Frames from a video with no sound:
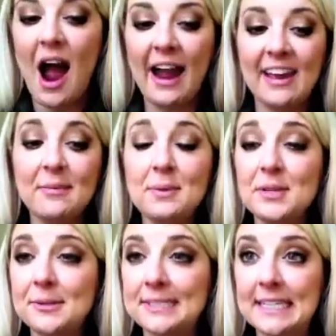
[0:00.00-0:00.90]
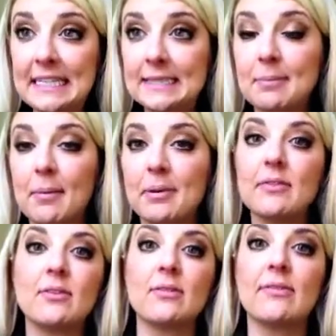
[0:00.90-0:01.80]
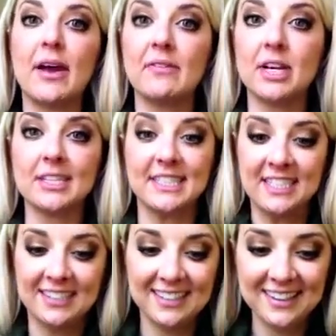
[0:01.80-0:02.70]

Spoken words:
I have been using this puppy for 5 years.